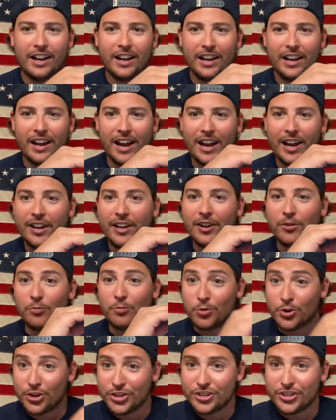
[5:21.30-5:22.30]
I
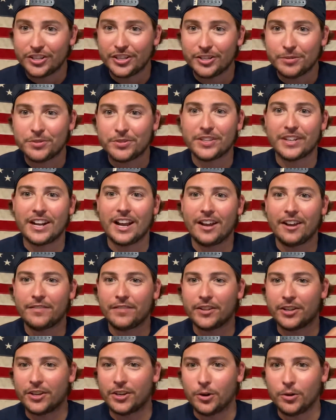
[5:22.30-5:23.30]
originally was going to have the
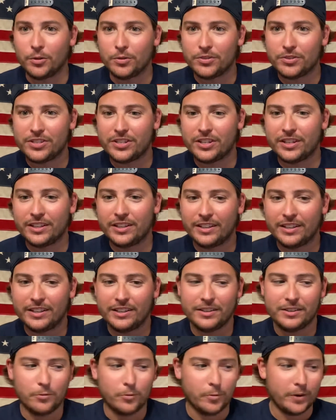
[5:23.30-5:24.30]
Colts
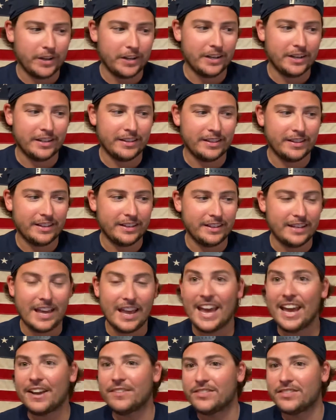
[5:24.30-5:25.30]
winning the
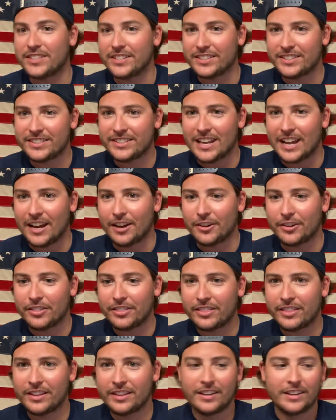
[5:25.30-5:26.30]
AFC South,
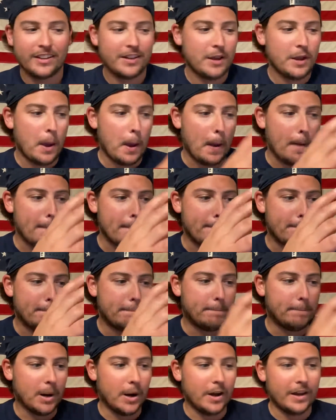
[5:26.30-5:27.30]

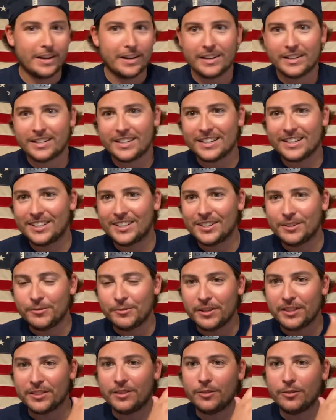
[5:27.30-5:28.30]
but
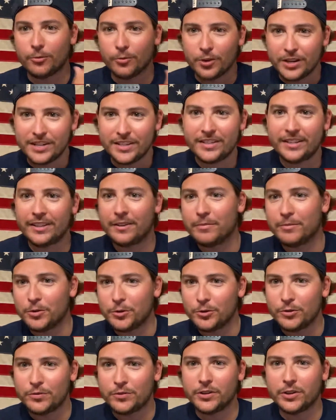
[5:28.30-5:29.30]
with the recent
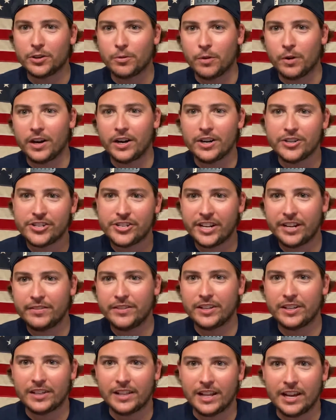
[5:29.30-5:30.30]
move to acquire
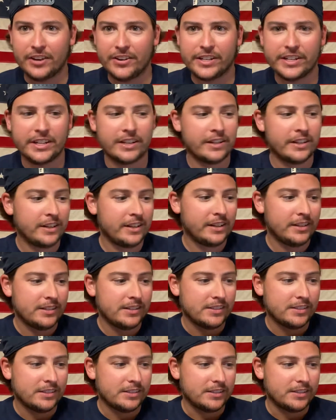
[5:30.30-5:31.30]
Jadeveon Clowney,
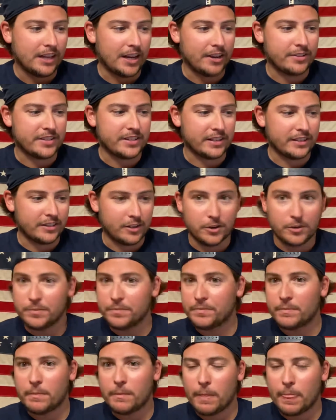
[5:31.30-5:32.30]
I was like, nope,
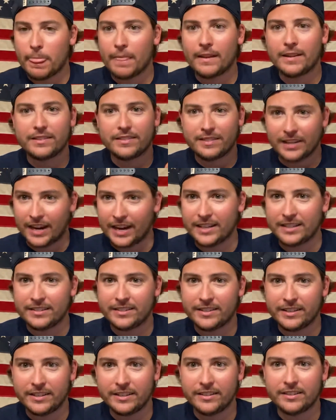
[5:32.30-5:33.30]
Titans
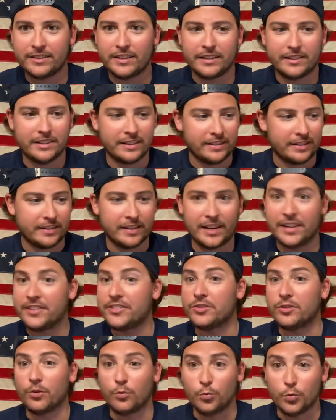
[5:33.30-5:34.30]
it is. I think the Titans
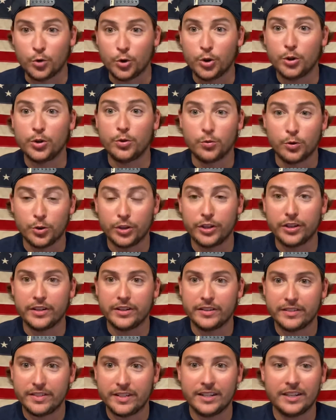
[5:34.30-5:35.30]
are a really, really
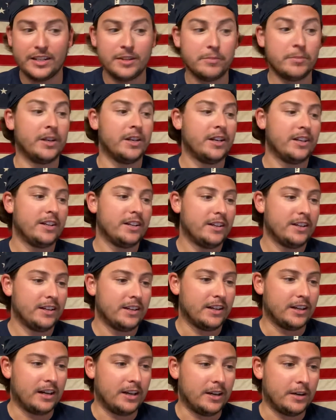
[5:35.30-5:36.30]
good team.
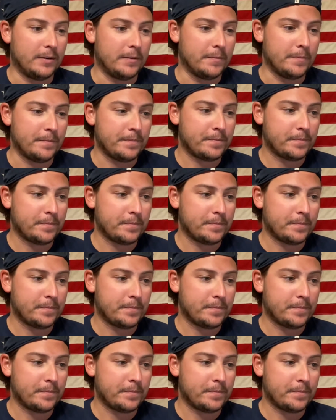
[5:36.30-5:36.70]
Tannehill,